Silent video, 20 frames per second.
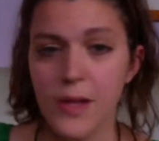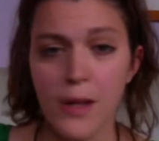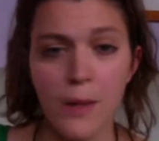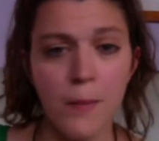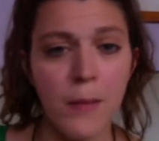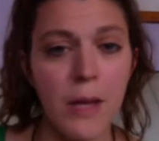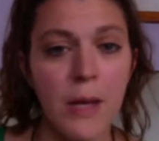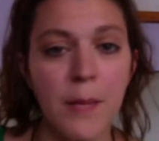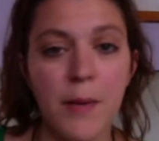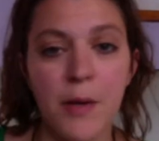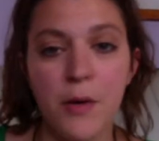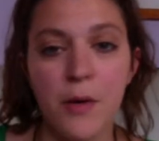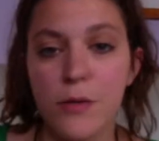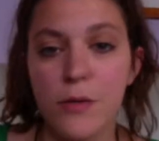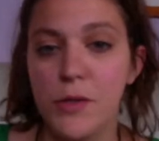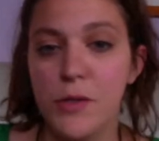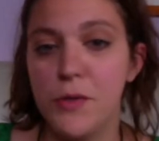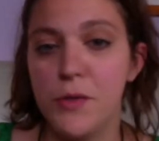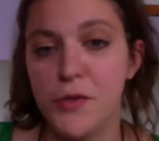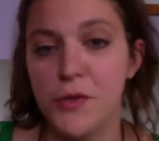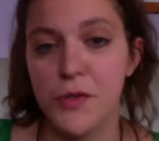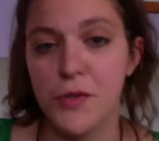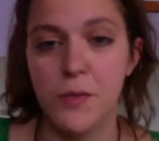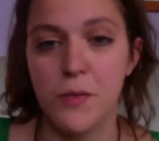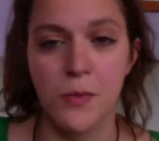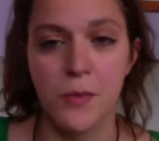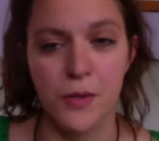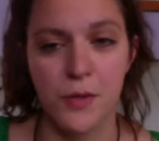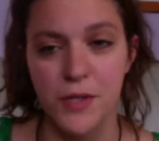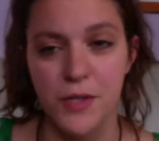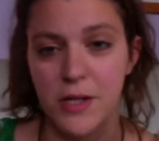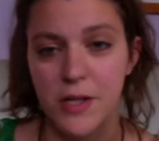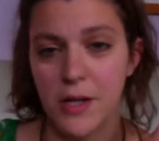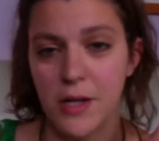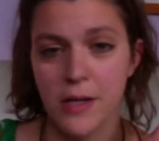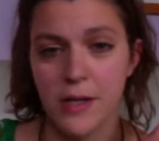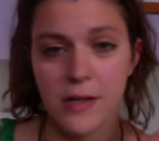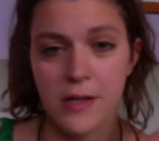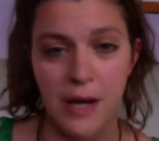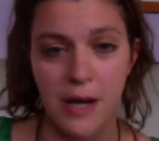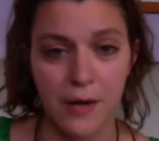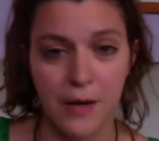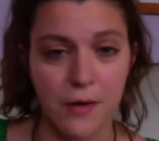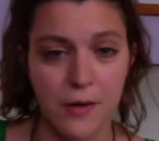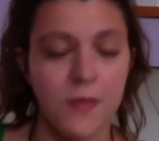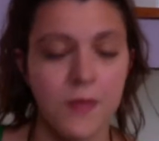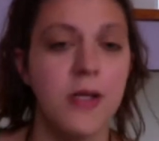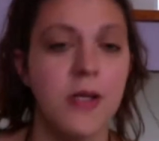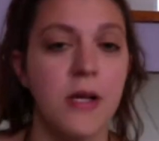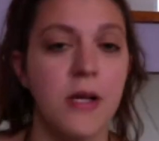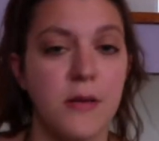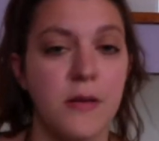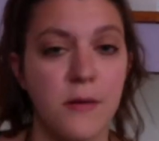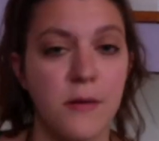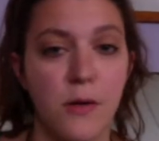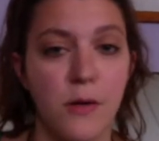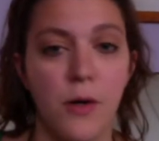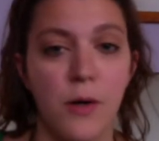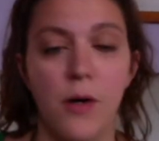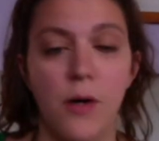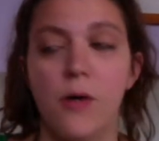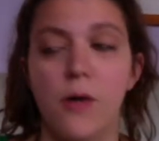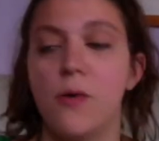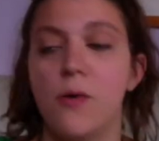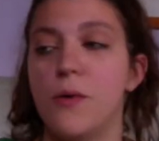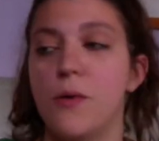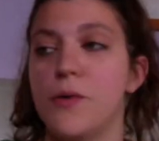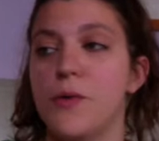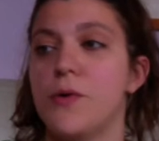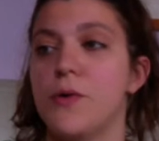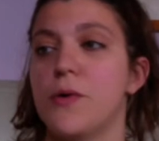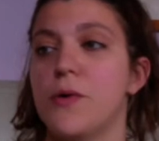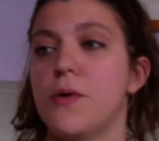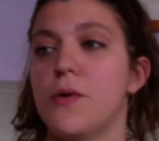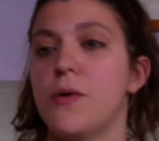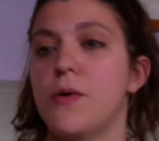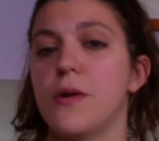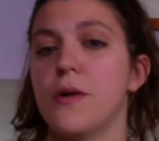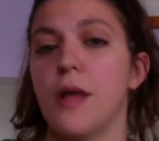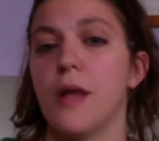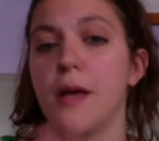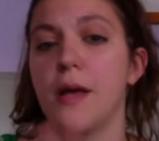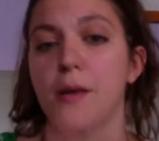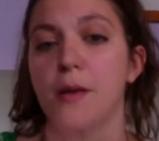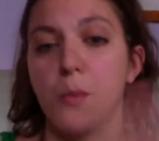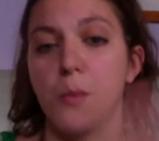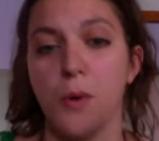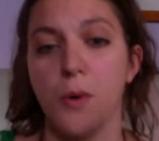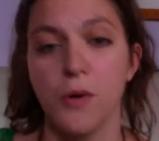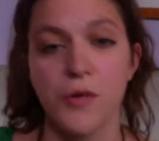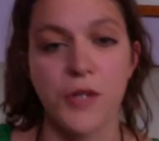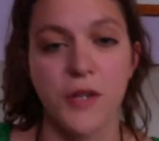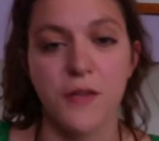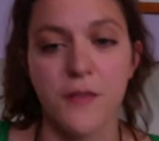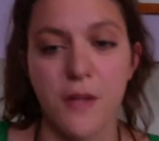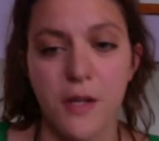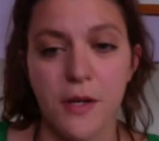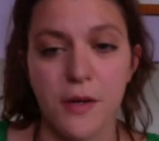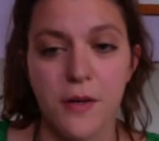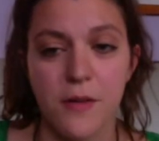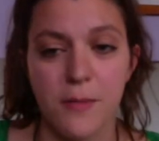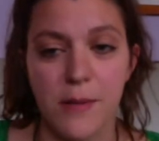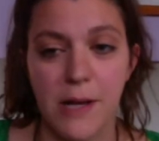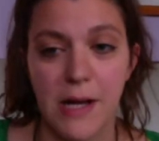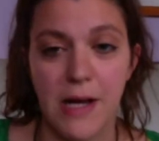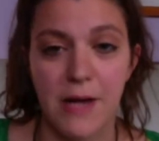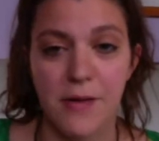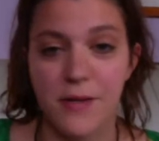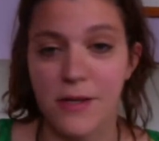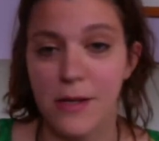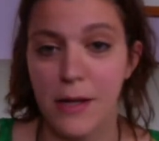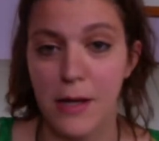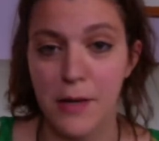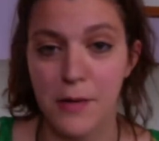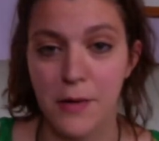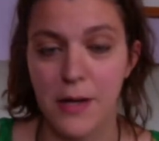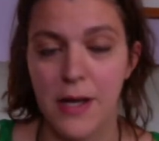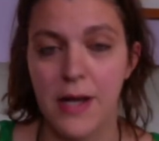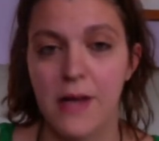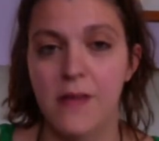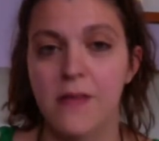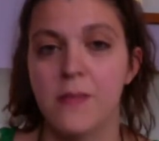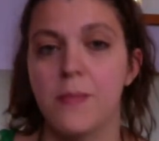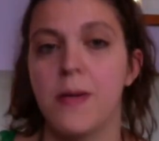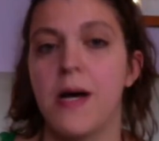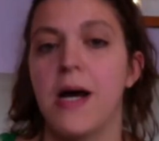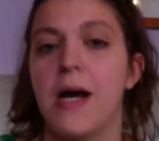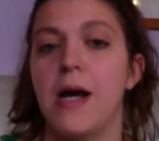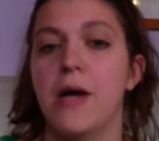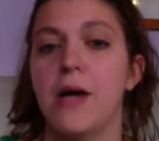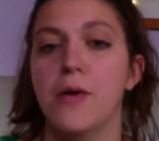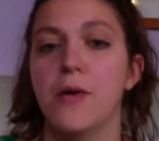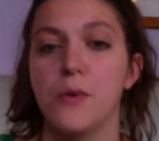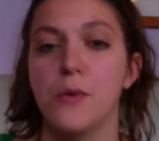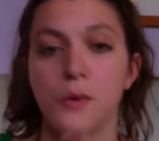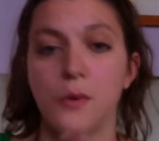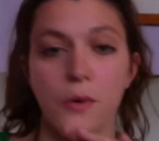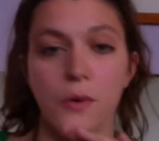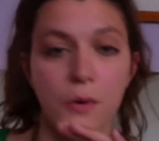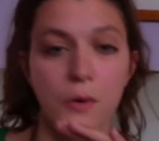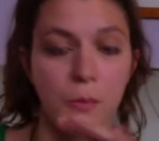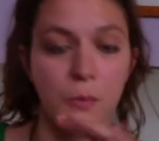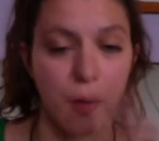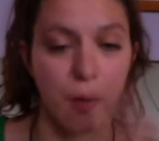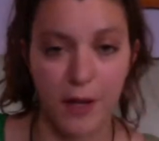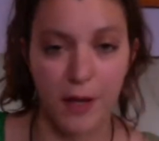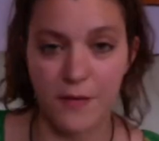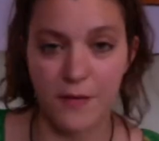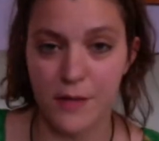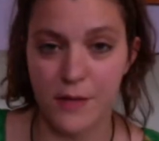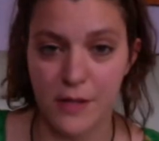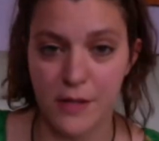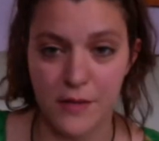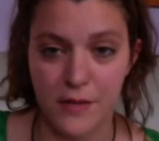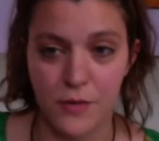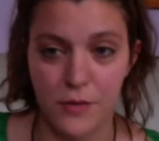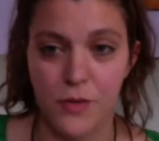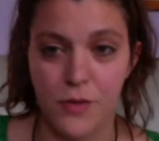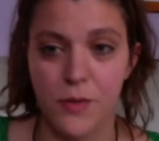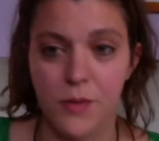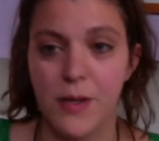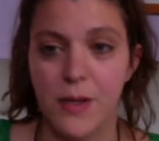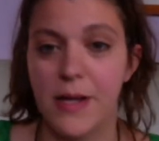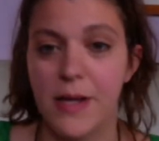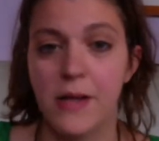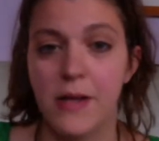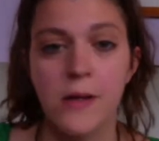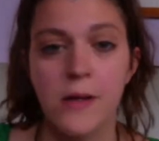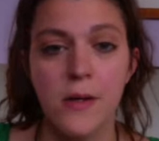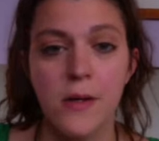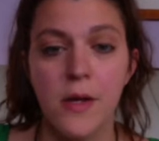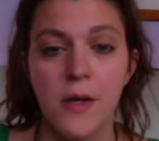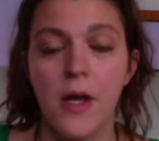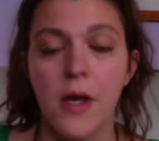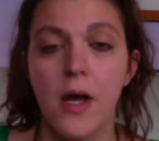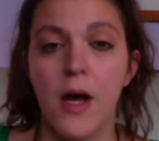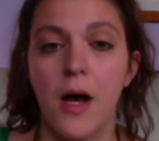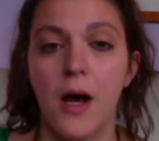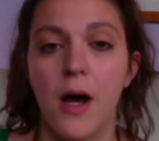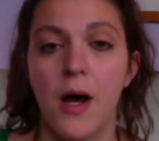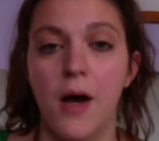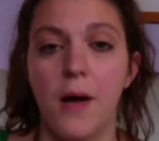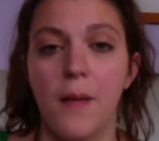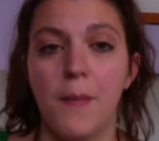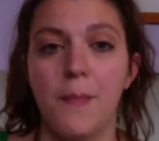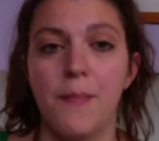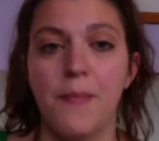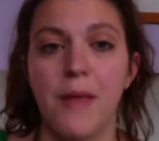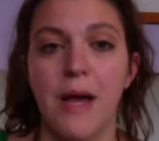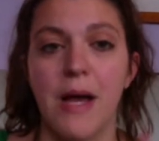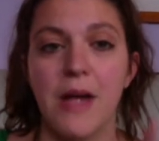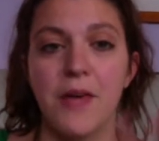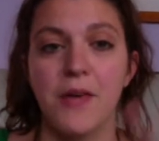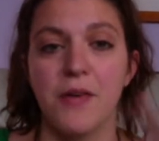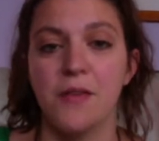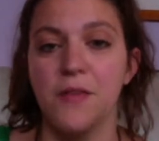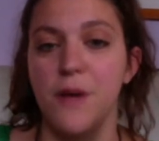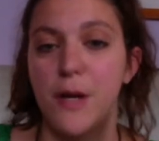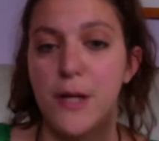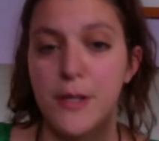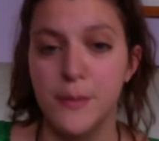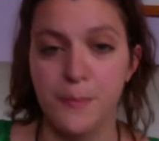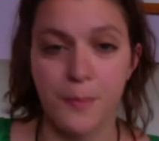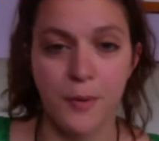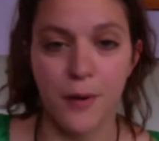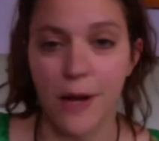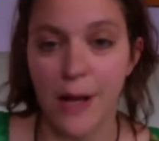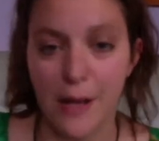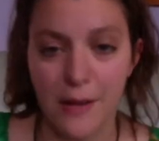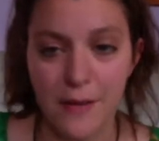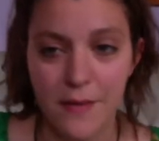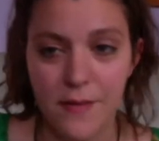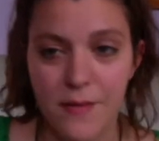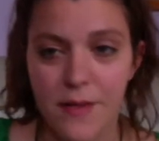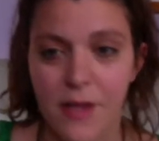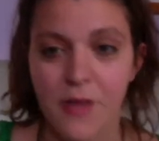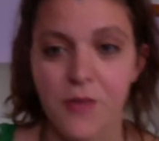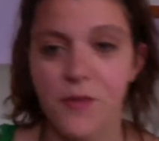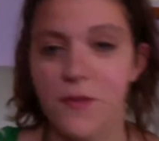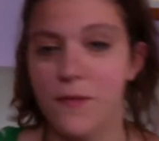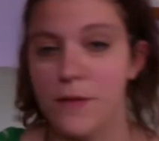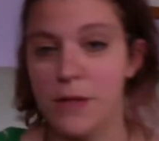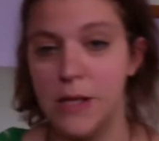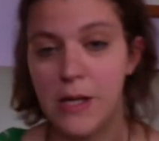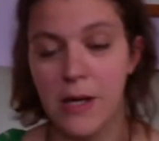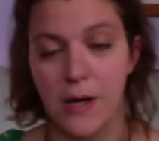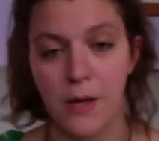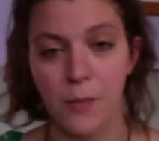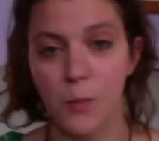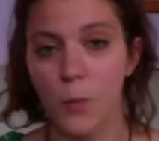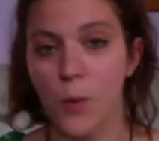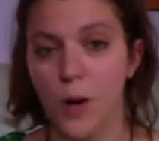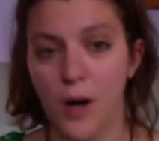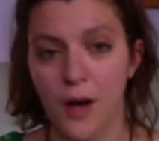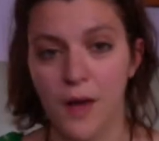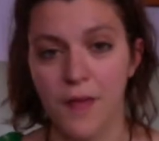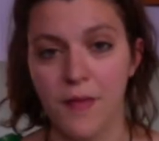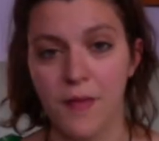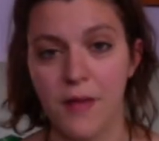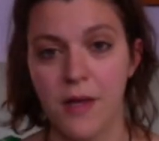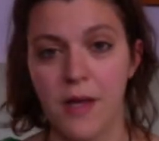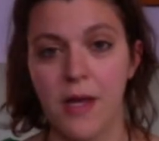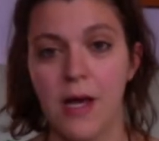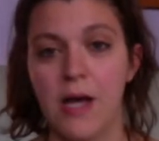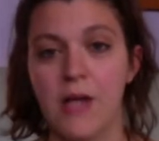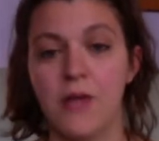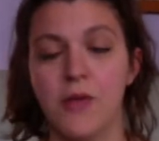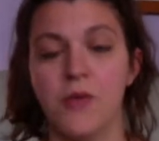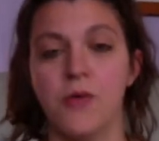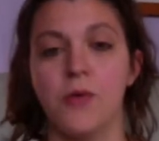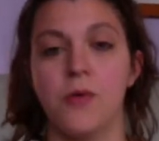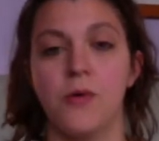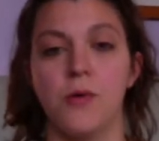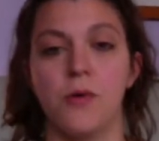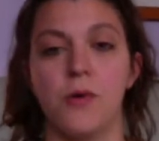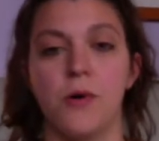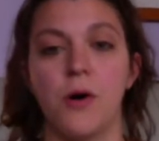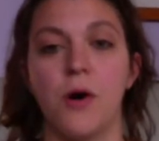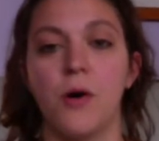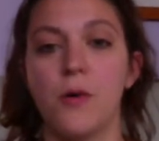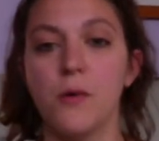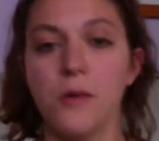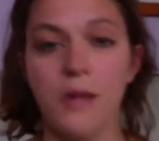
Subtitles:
maybe on YouTube watching like tarot readings a lot, or you're like watching videos about how to get your ex back, or whatever it is you're doing. And you're very depressed and you're feeling unworthy, and your whole